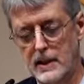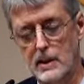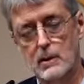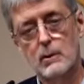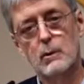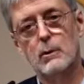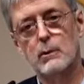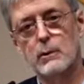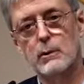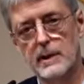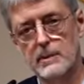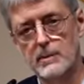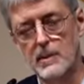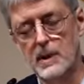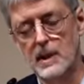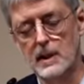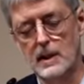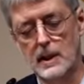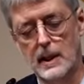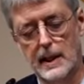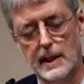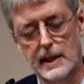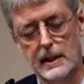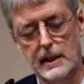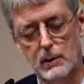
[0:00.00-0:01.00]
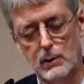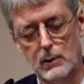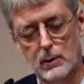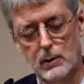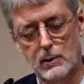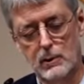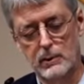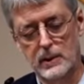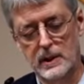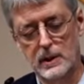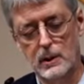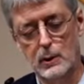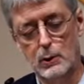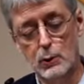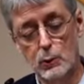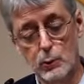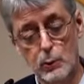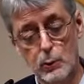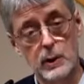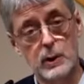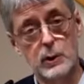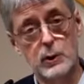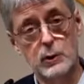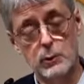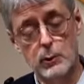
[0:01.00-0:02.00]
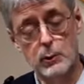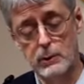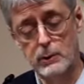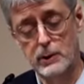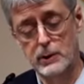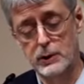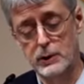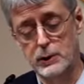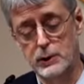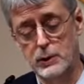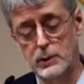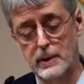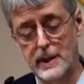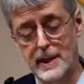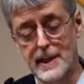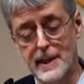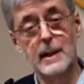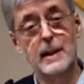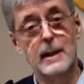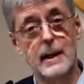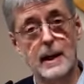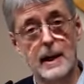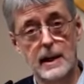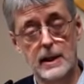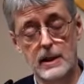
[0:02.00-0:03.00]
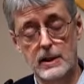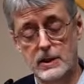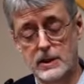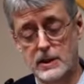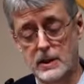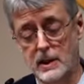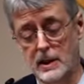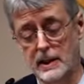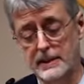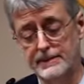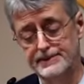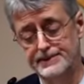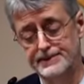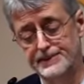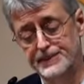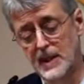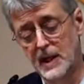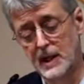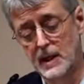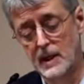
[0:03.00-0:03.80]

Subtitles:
including men like Erwin Schrodinger and Einstein,